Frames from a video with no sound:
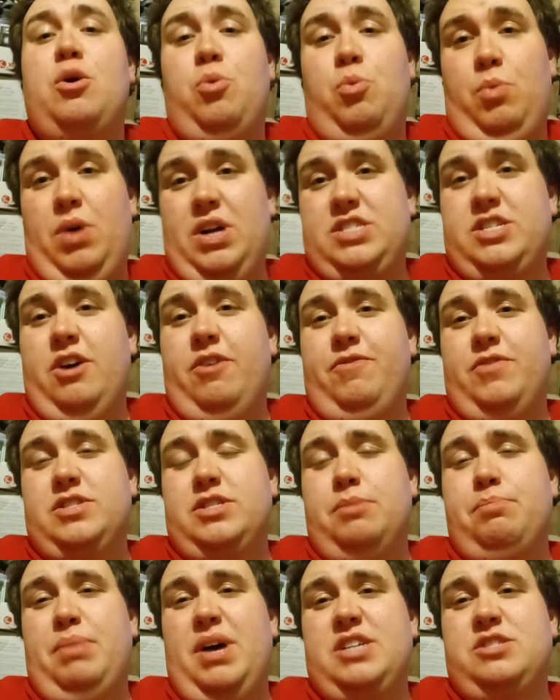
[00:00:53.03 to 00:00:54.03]
Watch out for
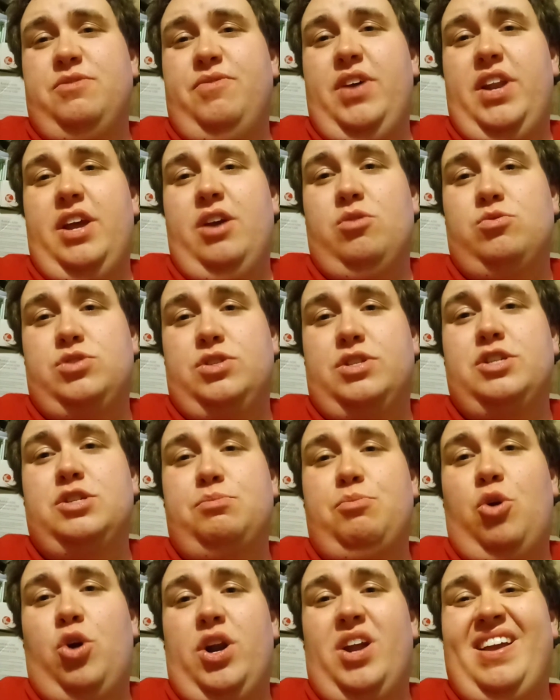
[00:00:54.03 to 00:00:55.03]
some bus videos this
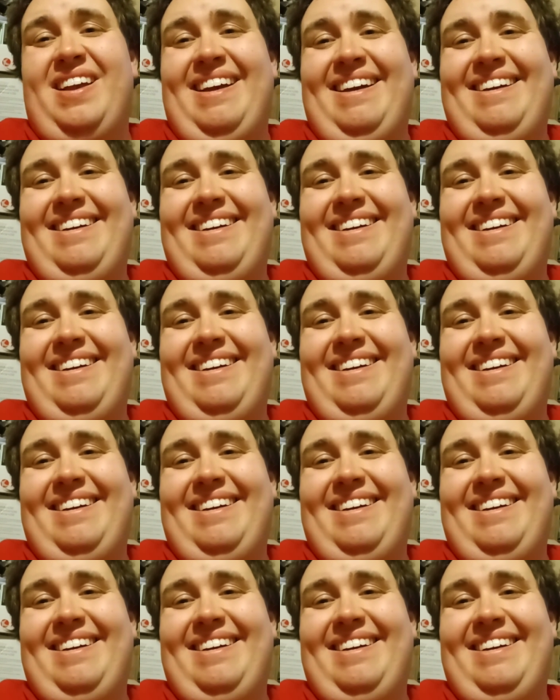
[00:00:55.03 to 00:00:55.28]
morning.